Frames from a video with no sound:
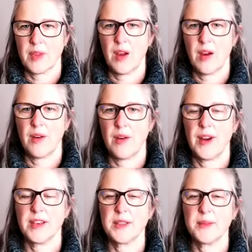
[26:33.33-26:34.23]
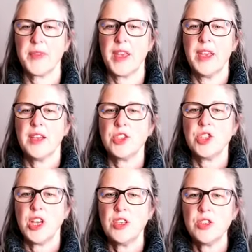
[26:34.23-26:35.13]
All right.
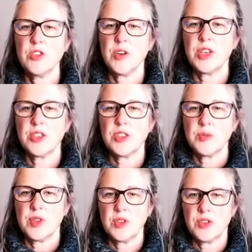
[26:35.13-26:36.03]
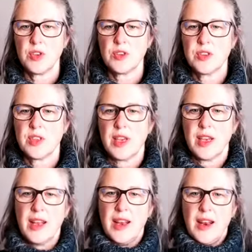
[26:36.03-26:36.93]
Change directions with your circles again.
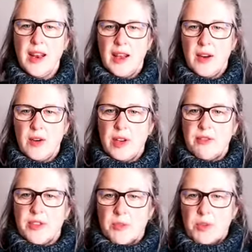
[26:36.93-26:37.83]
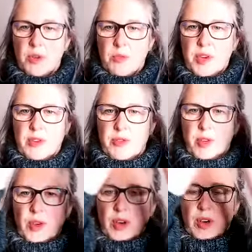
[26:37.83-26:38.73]
And now, if it's appropriate for
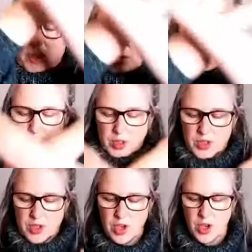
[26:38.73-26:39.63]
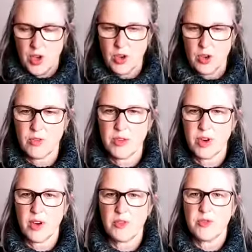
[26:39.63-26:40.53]
your arms and shoulders, go for
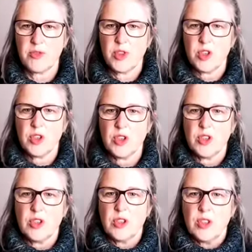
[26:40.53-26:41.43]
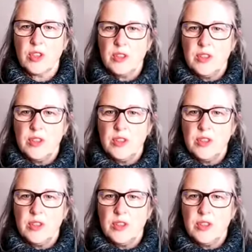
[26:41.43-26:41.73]
a full